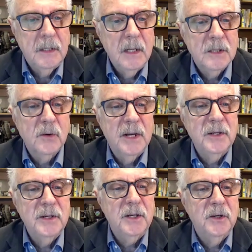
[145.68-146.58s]
So I
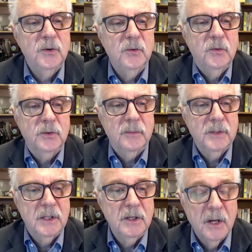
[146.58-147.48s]
know you, of course,
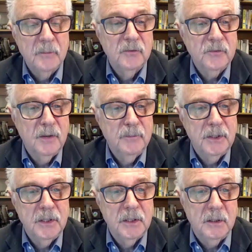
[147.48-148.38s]
represent a number of
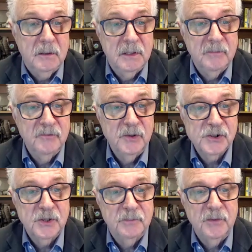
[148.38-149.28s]
companies, and some of
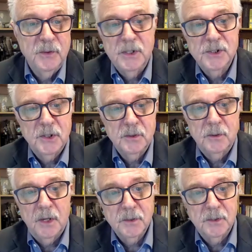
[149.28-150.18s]
which compete with each other.
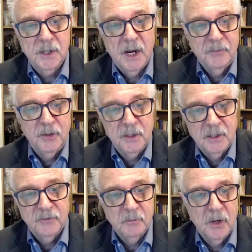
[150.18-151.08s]
Others operate in
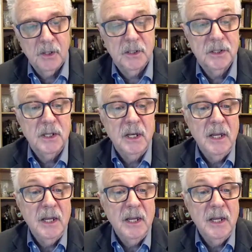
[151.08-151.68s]
different markets.